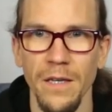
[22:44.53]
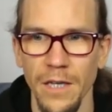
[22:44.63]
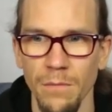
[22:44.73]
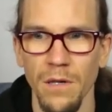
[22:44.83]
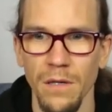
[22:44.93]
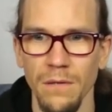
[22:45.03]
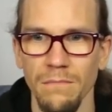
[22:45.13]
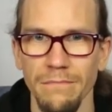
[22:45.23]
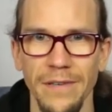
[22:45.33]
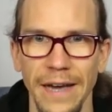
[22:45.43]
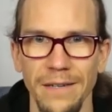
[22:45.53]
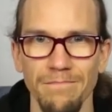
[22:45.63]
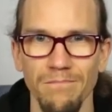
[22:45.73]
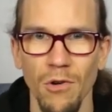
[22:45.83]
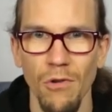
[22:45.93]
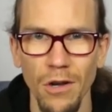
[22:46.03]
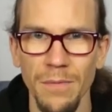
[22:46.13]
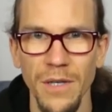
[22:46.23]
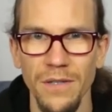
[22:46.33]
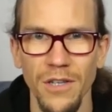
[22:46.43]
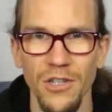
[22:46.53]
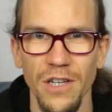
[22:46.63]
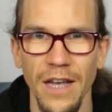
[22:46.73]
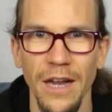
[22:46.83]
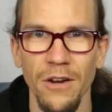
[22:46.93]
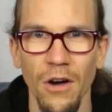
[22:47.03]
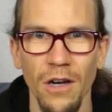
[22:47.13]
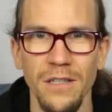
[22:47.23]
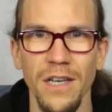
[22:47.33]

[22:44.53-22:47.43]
he will get a rock musician and not